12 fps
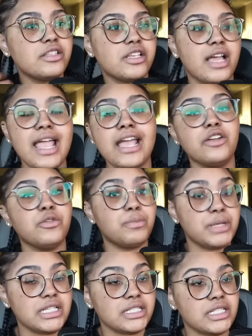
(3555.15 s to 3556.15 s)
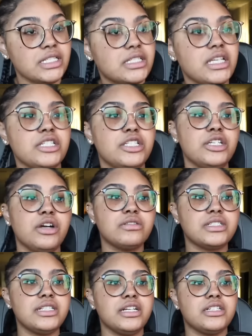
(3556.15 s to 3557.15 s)
to handle business. And she goes
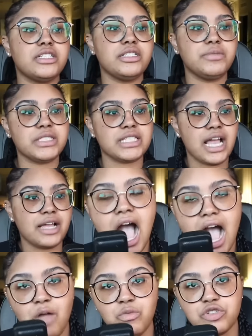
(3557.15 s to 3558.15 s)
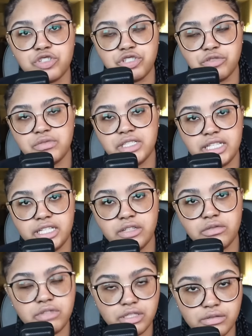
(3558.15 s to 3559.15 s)
in there and she was like, I will shoot and
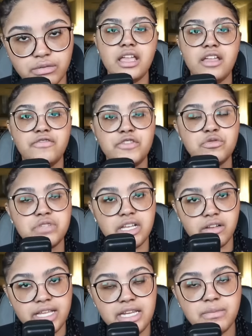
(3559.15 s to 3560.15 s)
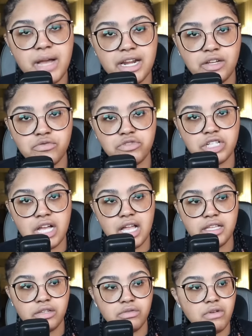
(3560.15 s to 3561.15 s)
kill you. If you tell anybody who
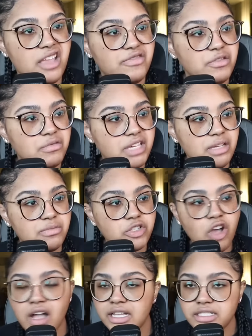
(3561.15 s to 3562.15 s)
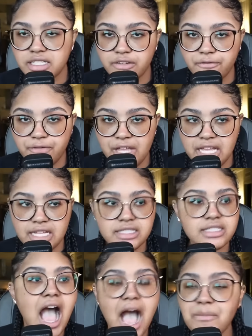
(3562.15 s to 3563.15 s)
shot you, if you keep talking to the
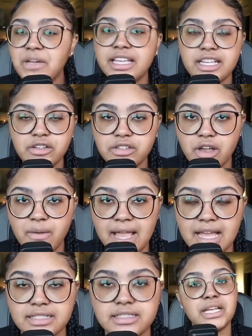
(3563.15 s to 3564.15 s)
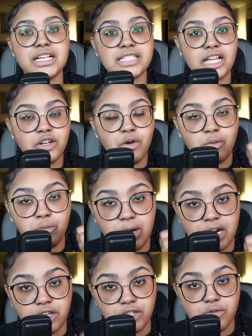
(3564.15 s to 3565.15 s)
feds, I'm gonna kill your ass. Because I know
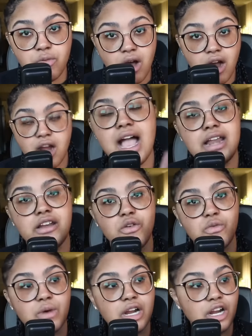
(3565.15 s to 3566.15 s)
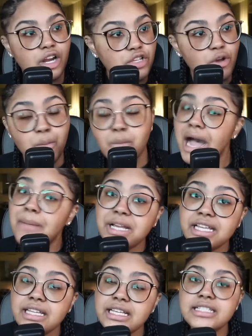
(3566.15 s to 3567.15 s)
where you are, I know where your mama
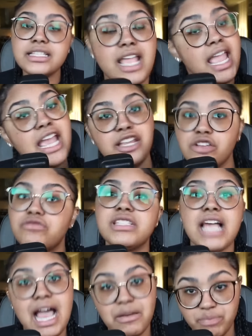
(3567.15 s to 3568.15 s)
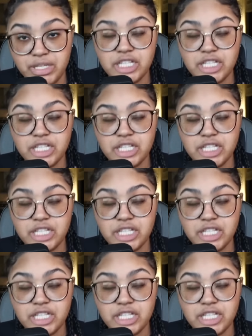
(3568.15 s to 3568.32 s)
is, and your side.